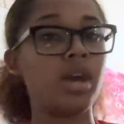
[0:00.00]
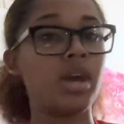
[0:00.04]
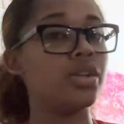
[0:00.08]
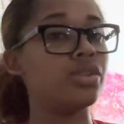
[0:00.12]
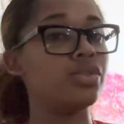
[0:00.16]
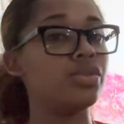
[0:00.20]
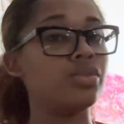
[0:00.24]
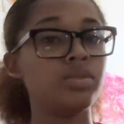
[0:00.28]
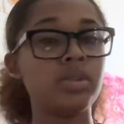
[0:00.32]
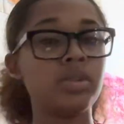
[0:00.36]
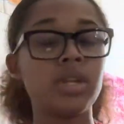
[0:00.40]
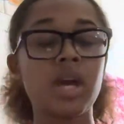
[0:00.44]

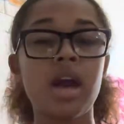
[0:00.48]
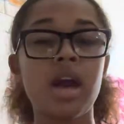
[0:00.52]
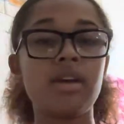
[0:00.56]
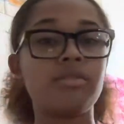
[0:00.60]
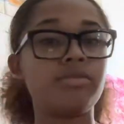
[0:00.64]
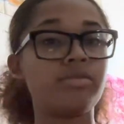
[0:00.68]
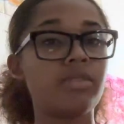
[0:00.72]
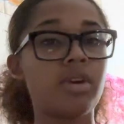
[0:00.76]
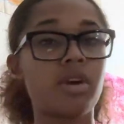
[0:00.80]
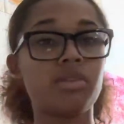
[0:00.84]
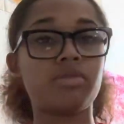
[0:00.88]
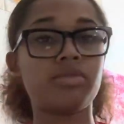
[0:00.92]
Do not
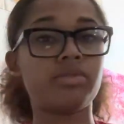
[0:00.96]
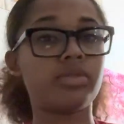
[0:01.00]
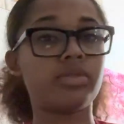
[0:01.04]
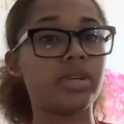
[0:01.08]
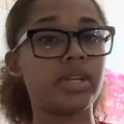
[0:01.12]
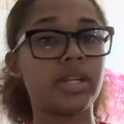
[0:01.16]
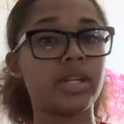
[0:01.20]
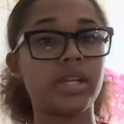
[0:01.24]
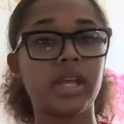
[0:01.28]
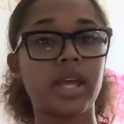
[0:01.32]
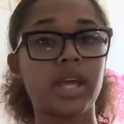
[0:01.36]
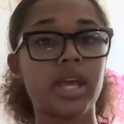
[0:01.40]
fall for it
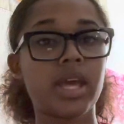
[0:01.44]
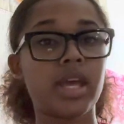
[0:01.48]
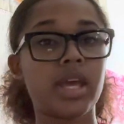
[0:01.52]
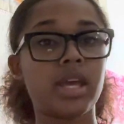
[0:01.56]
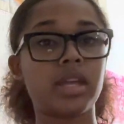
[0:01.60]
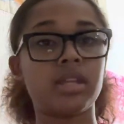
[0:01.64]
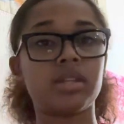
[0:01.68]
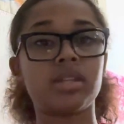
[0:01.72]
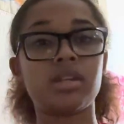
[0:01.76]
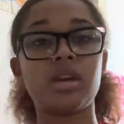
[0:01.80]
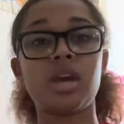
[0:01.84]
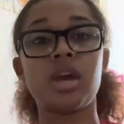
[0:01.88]

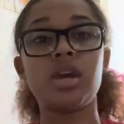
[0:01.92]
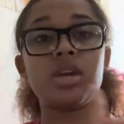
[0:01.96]
again.